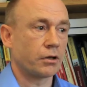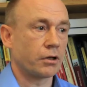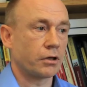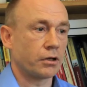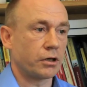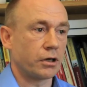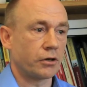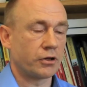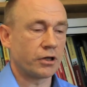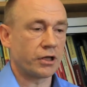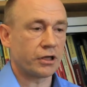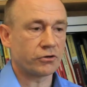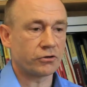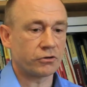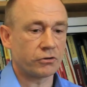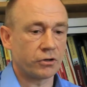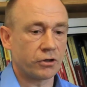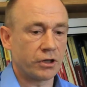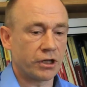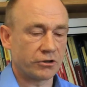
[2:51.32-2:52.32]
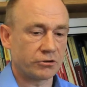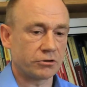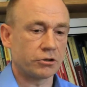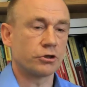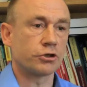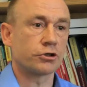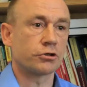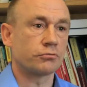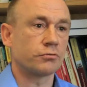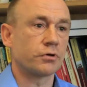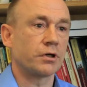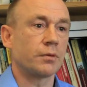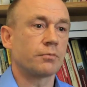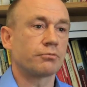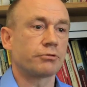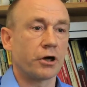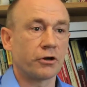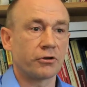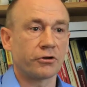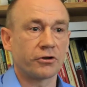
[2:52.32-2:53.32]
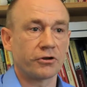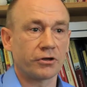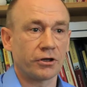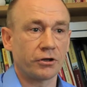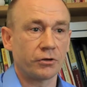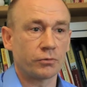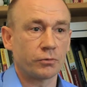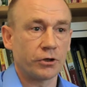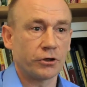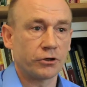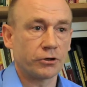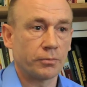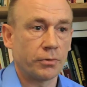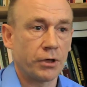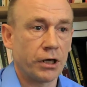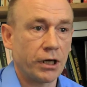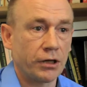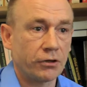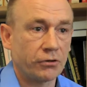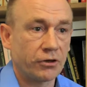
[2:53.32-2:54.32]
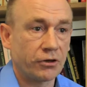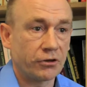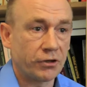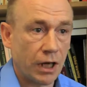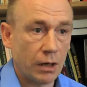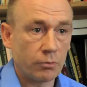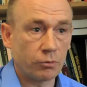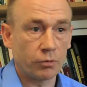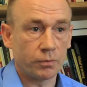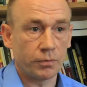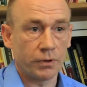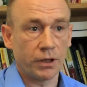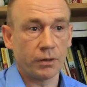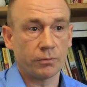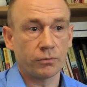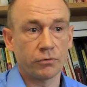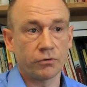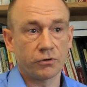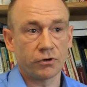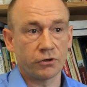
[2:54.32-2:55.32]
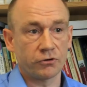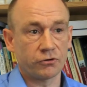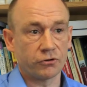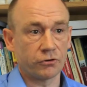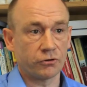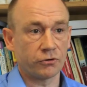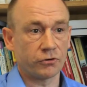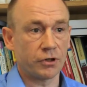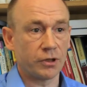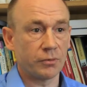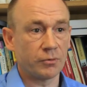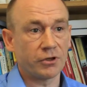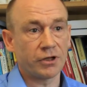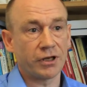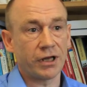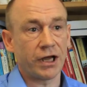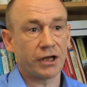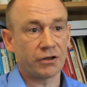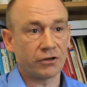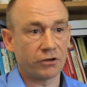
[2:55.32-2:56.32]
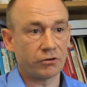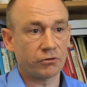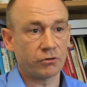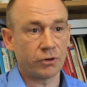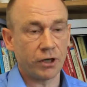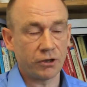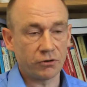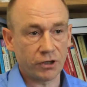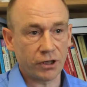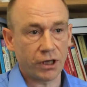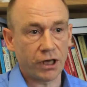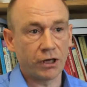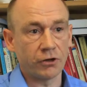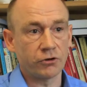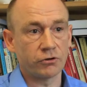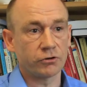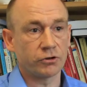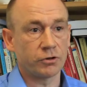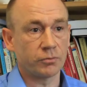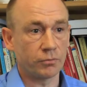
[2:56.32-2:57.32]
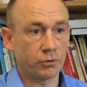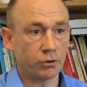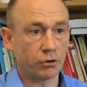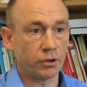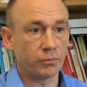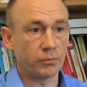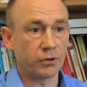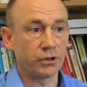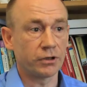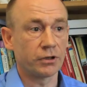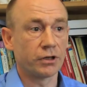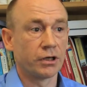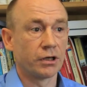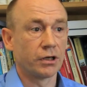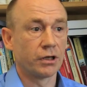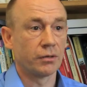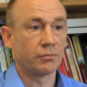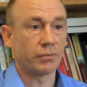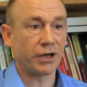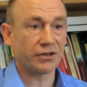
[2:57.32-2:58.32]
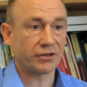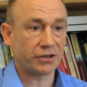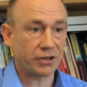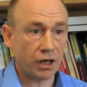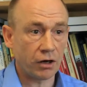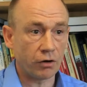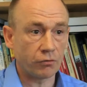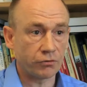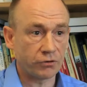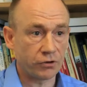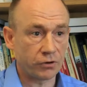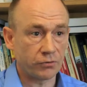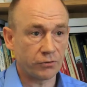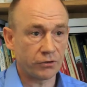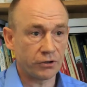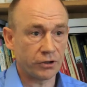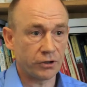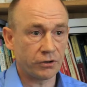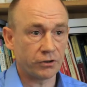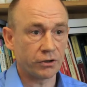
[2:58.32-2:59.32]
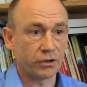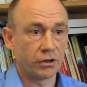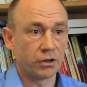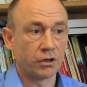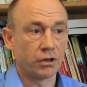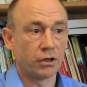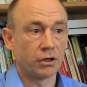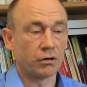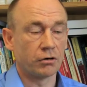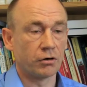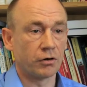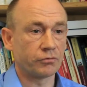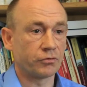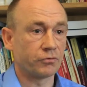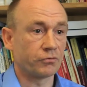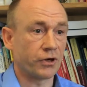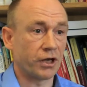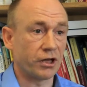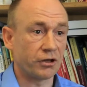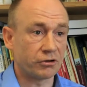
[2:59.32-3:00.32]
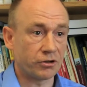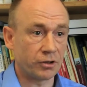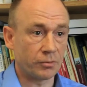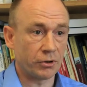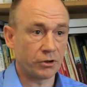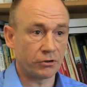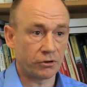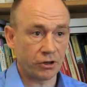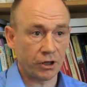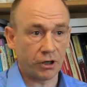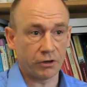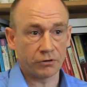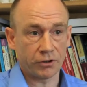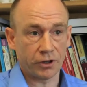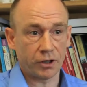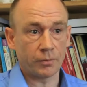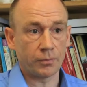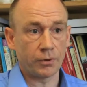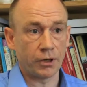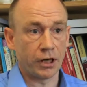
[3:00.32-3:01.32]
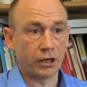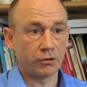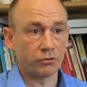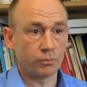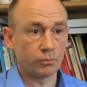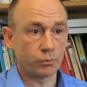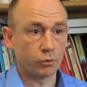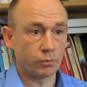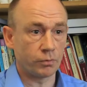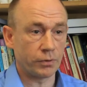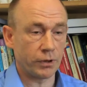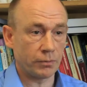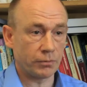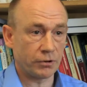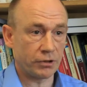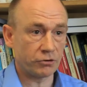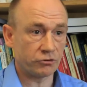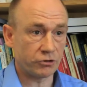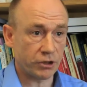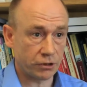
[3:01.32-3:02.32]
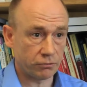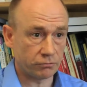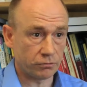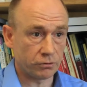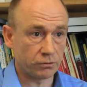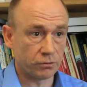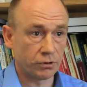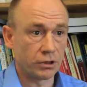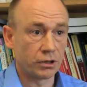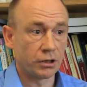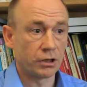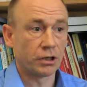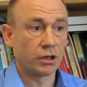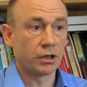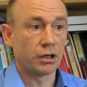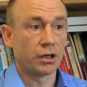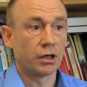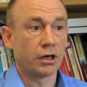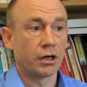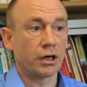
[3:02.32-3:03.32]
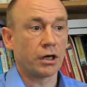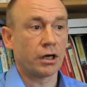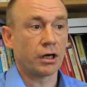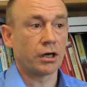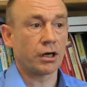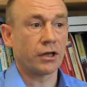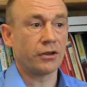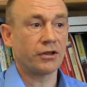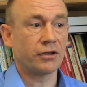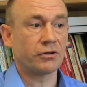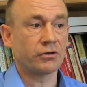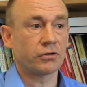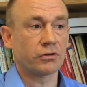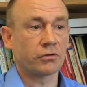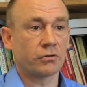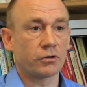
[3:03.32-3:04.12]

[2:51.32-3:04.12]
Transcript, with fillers: you know, the, ex the exclusionary processes which apply to disabled people, such as limited access to education, employment, basic health services, are often very similar to those that apply to poor people in general. Uh, and this